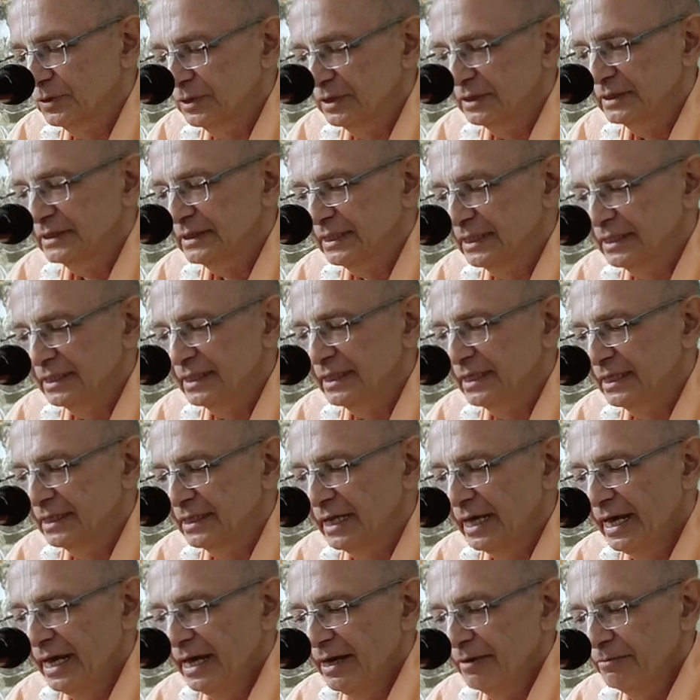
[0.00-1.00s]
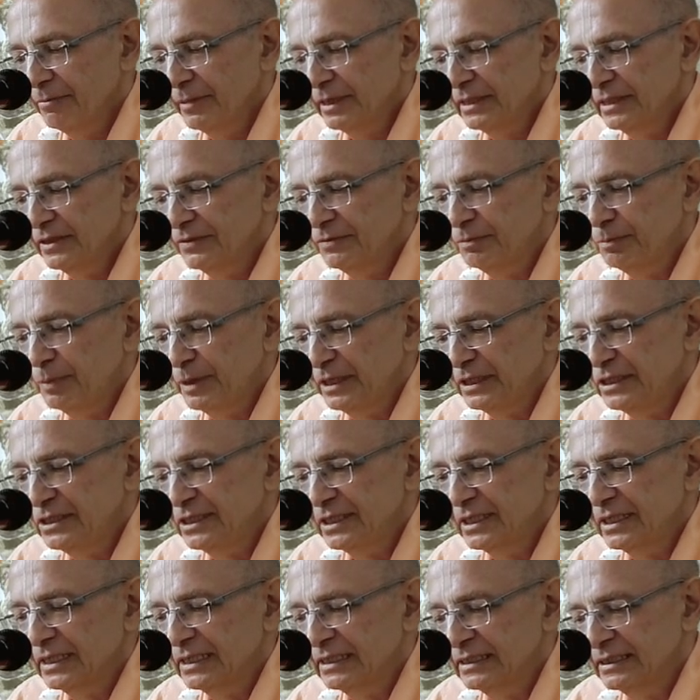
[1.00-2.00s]
this and that. But if
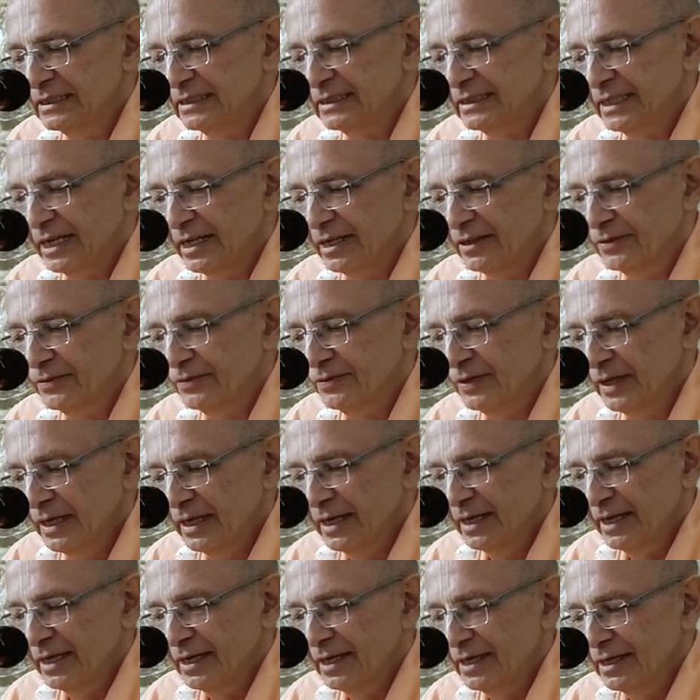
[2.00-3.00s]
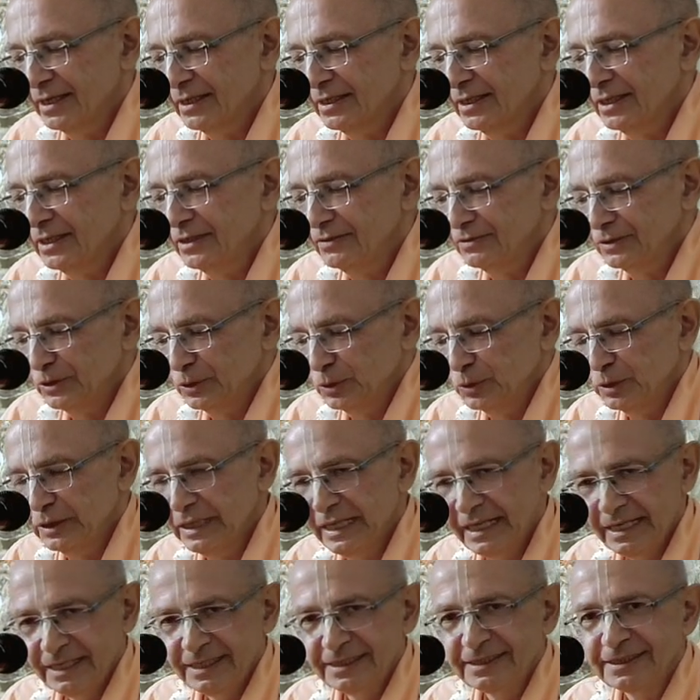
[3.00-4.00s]
preaching itself uh, gives you
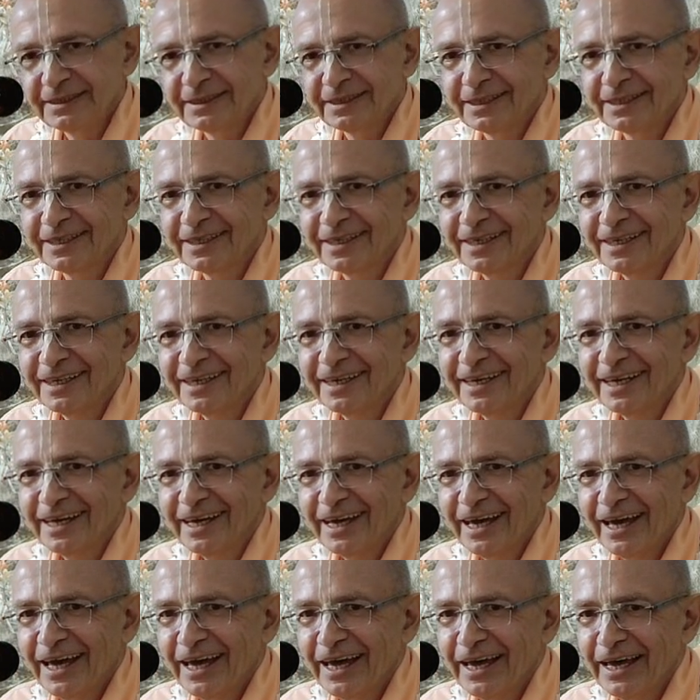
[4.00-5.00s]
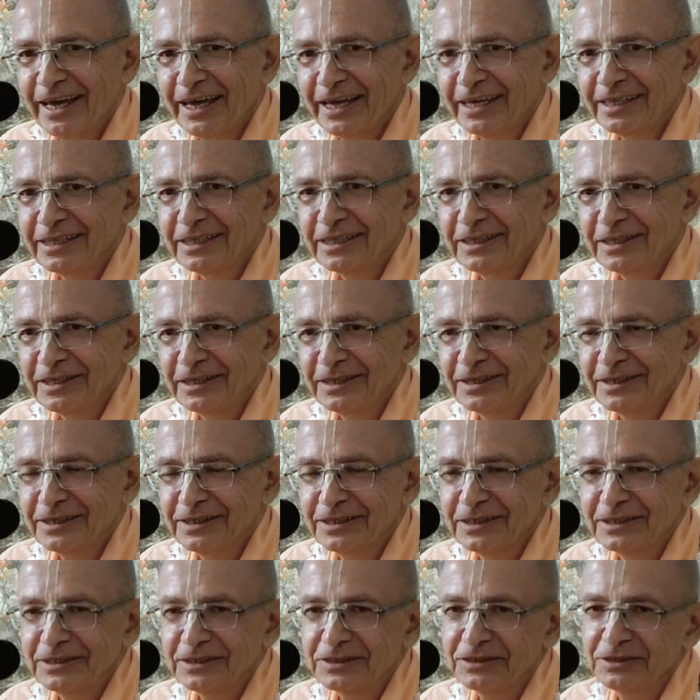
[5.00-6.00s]
taste, uh, and
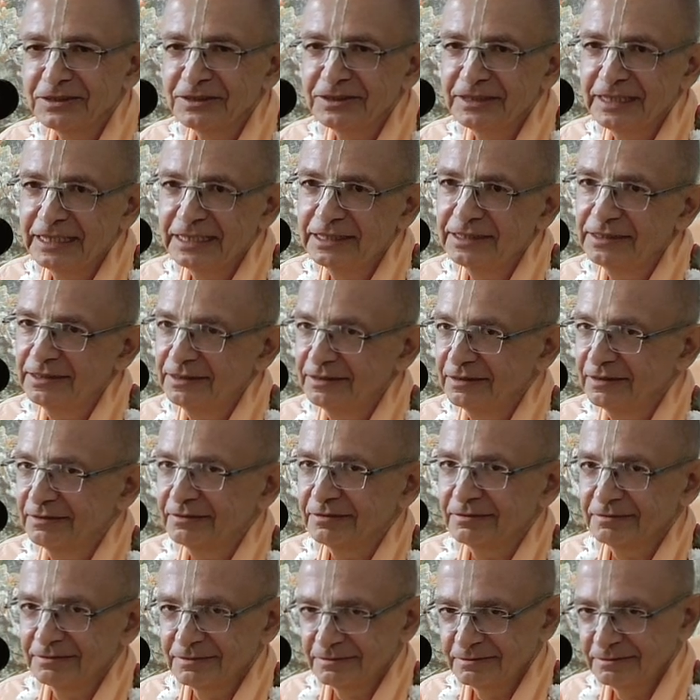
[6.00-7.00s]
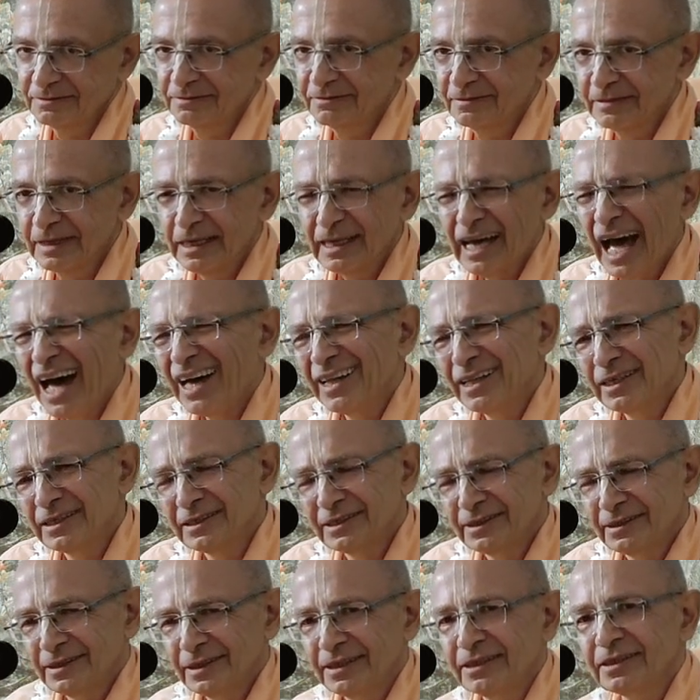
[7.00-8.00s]
uh, then other
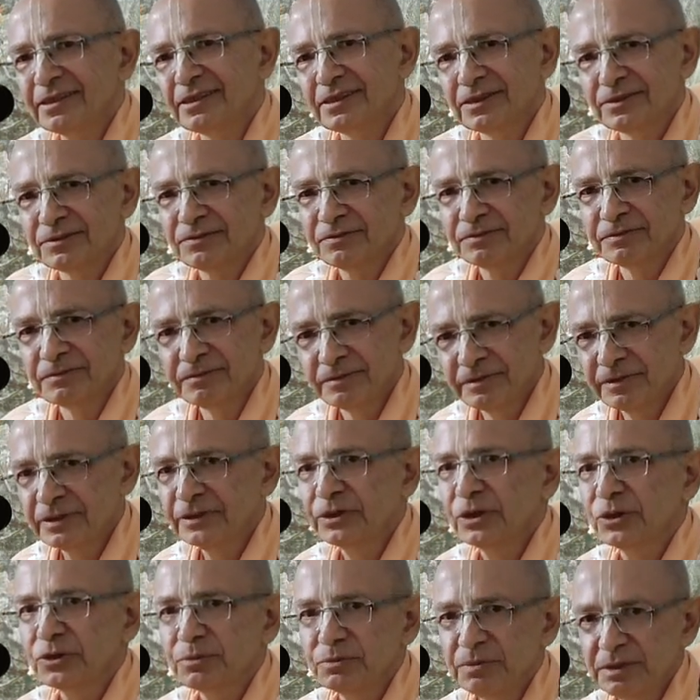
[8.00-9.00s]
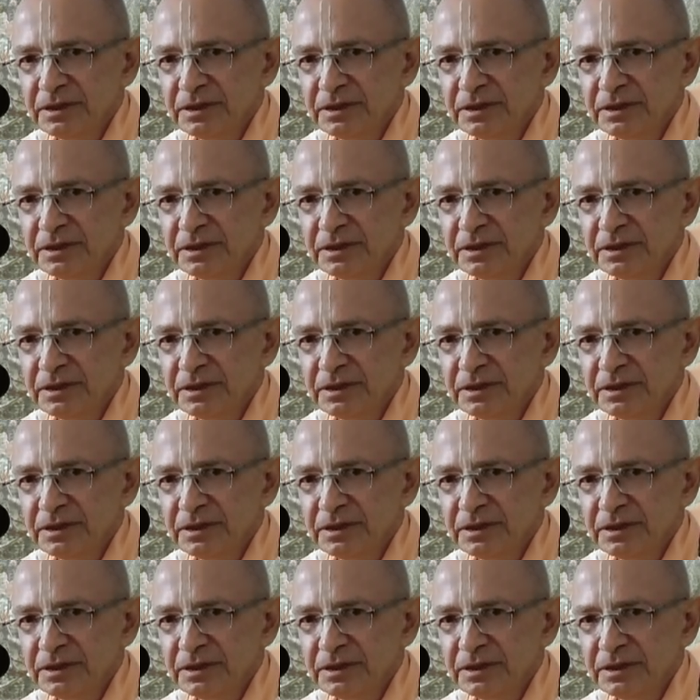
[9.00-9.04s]
things will not